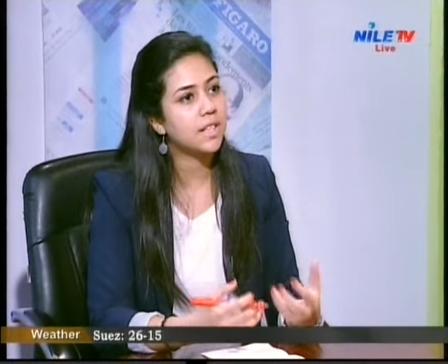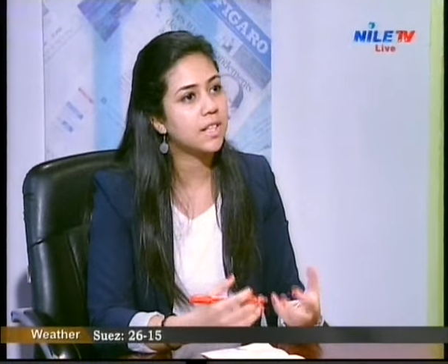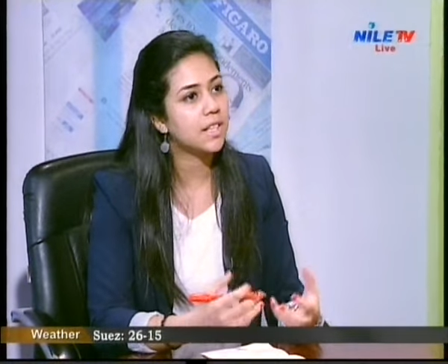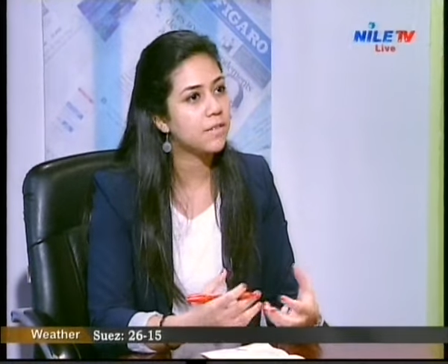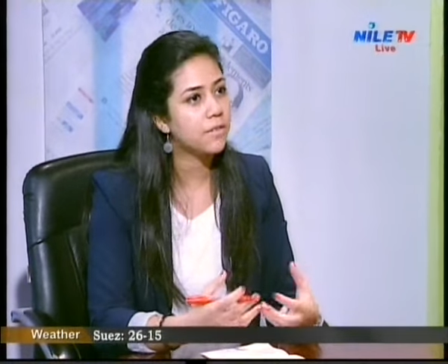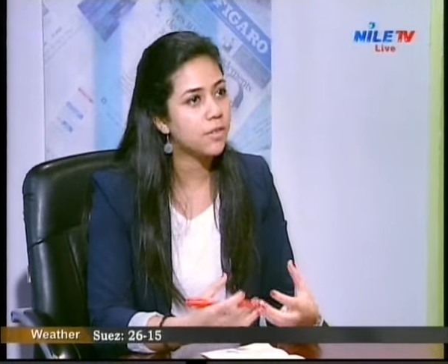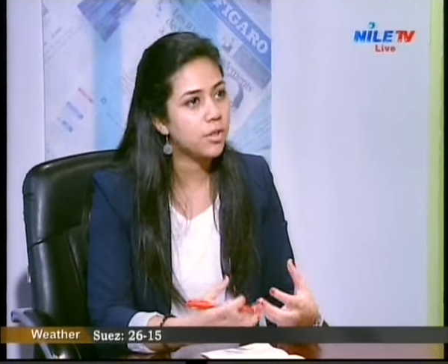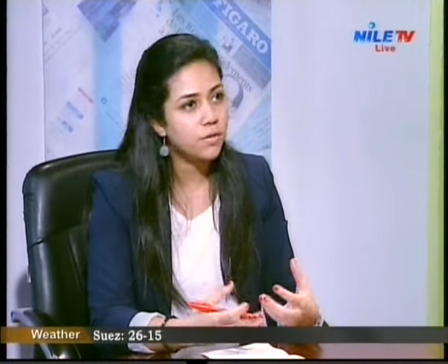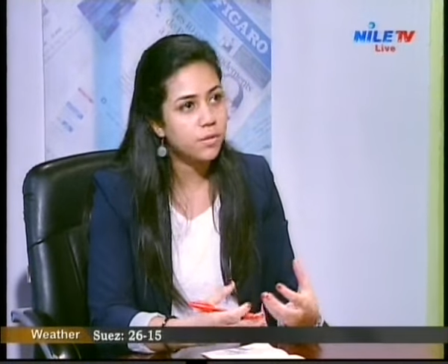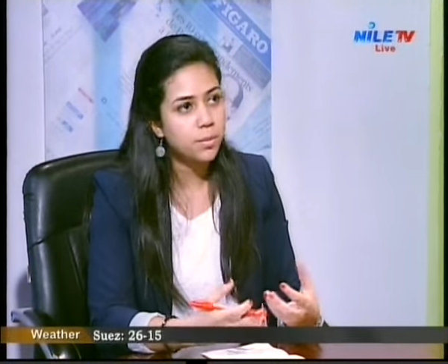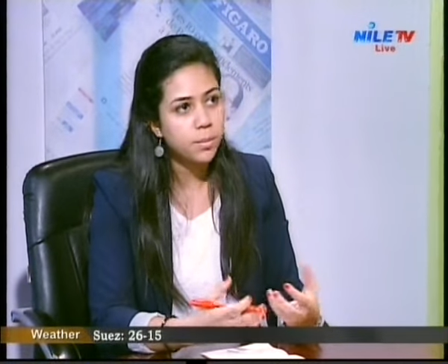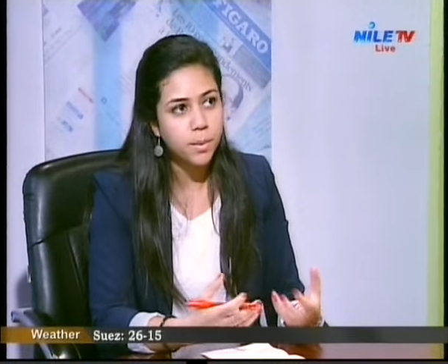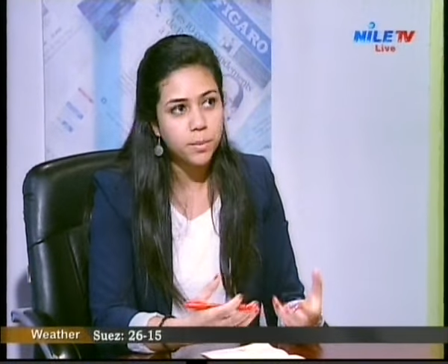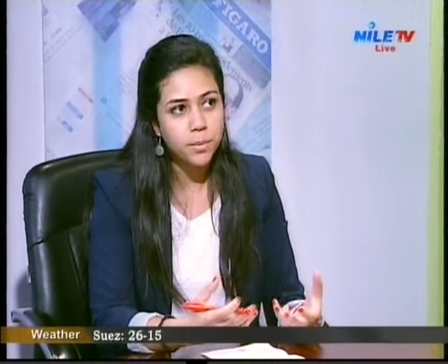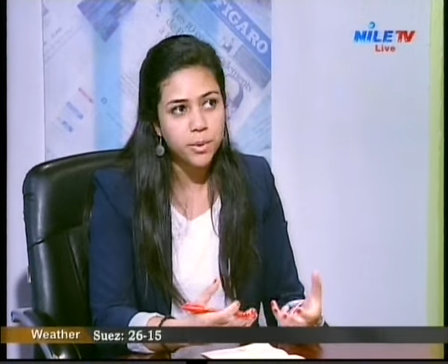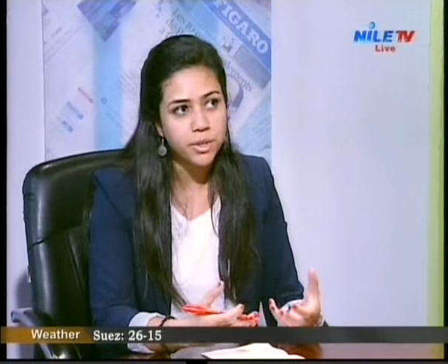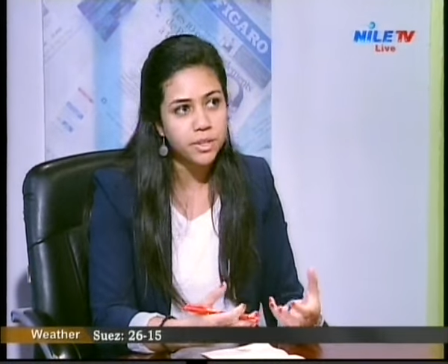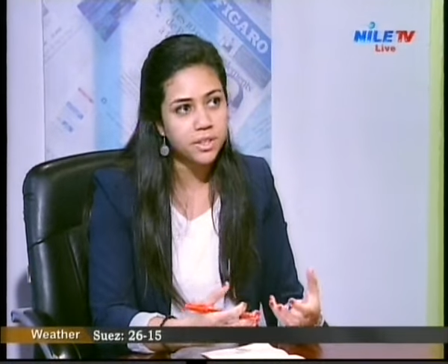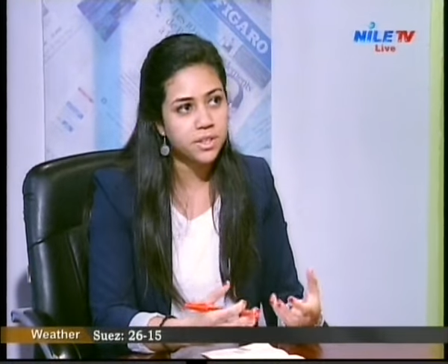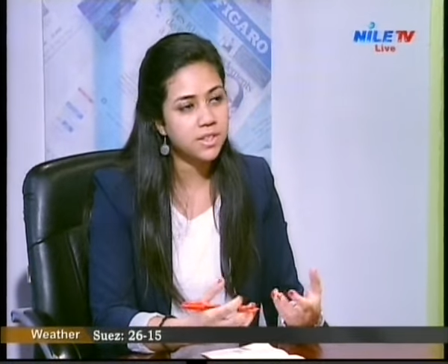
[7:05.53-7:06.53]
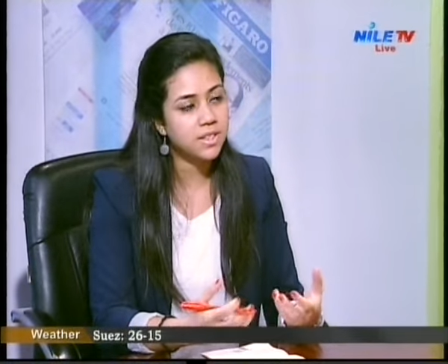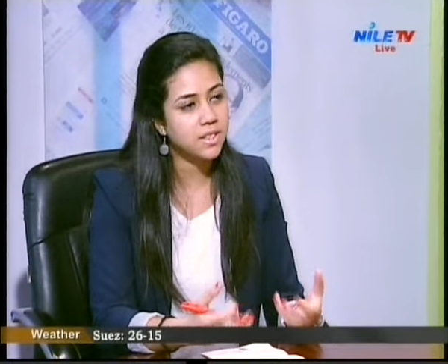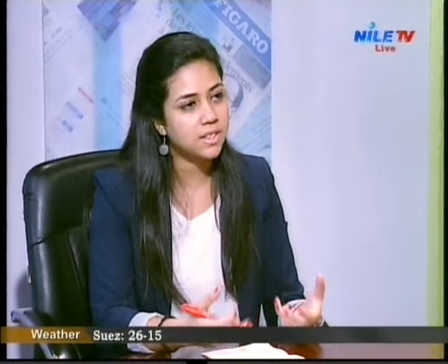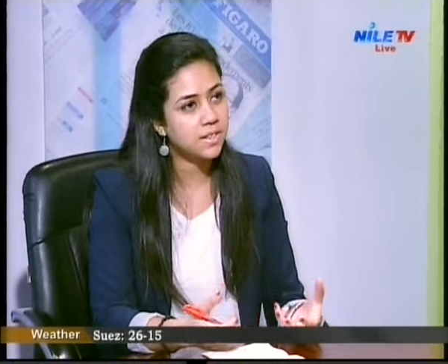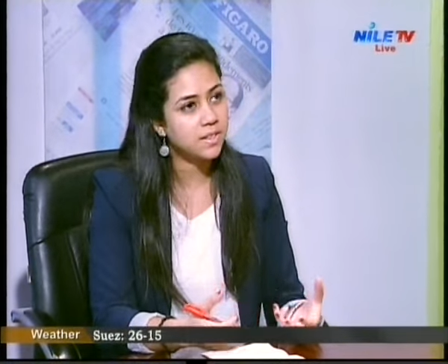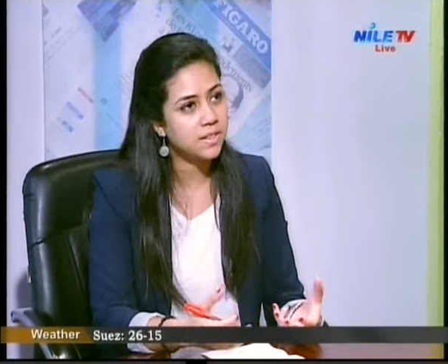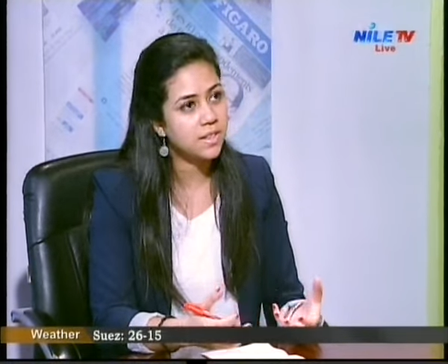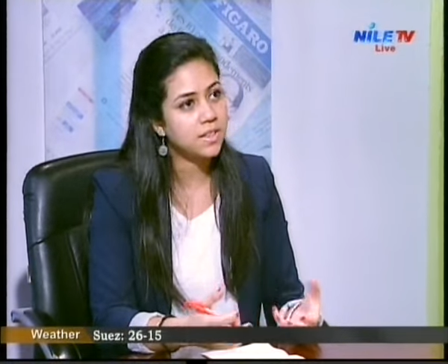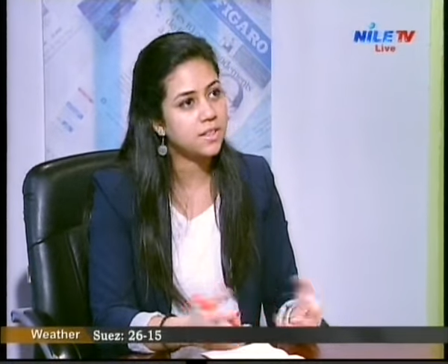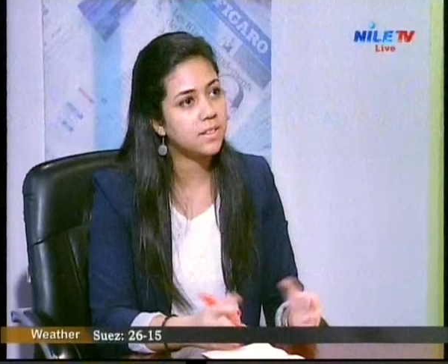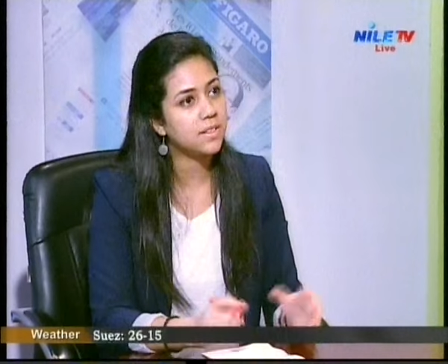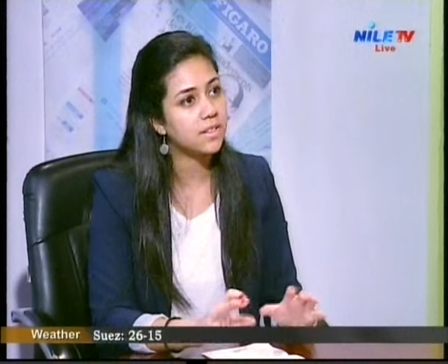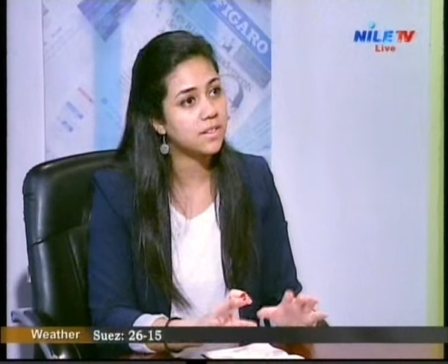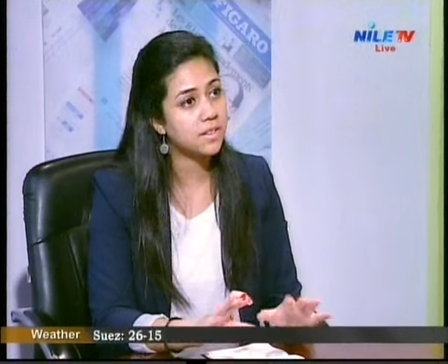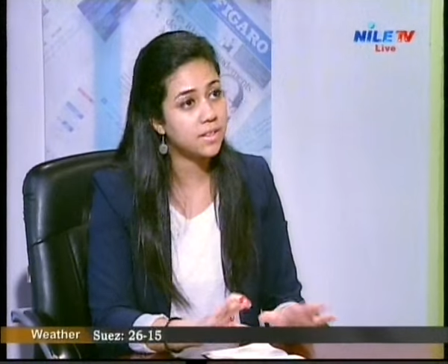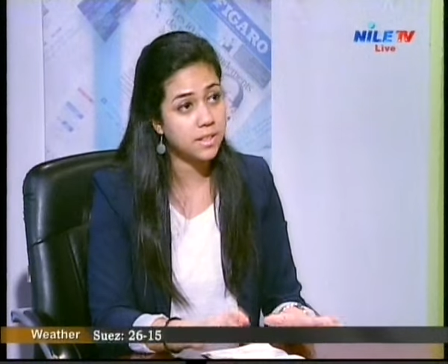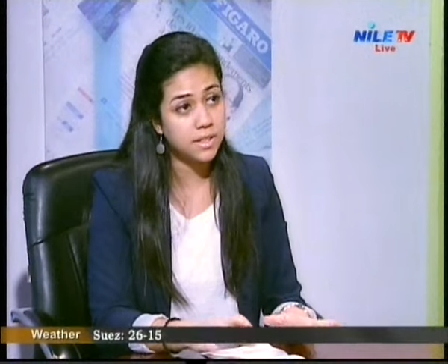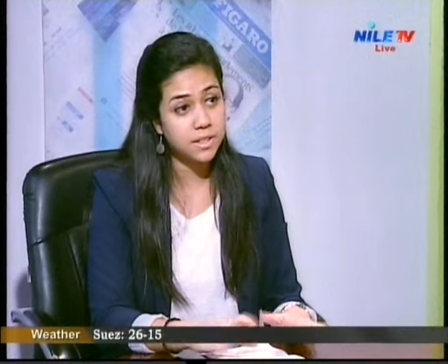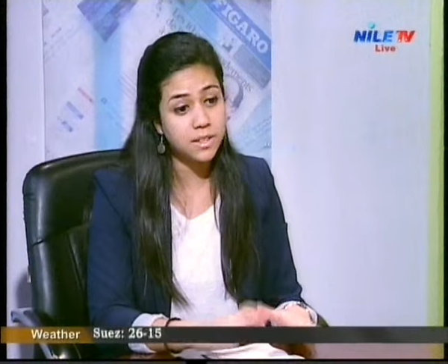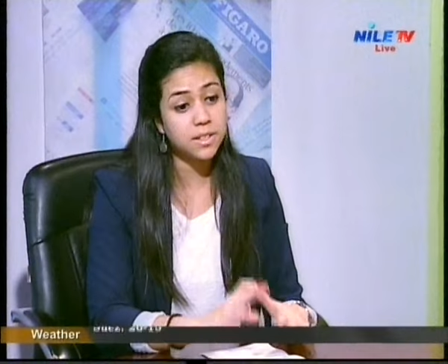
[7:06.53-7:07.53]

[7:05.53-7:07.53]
the level of preparedness and steadiness.